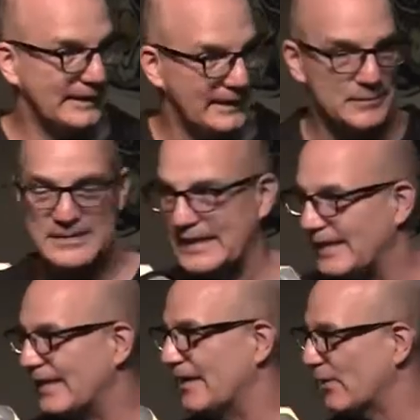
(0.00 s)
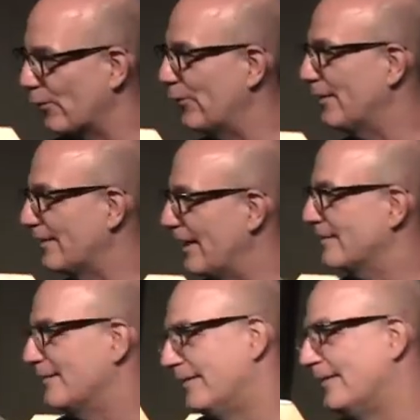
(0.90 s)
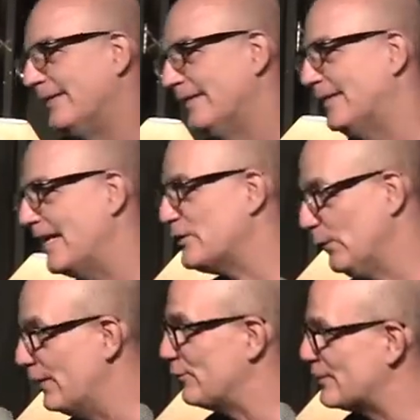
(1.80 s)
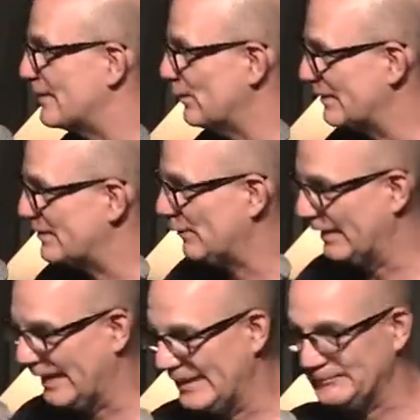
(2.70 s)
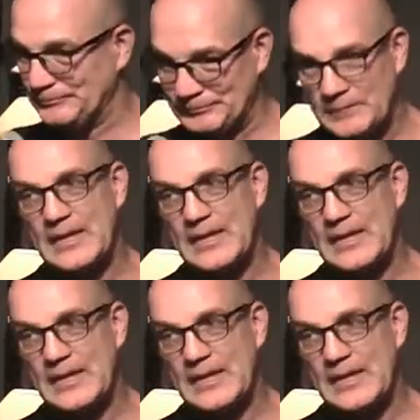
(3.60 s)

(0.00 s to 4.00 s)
Again, I'm standing in the corner, not not too interested in what's going on.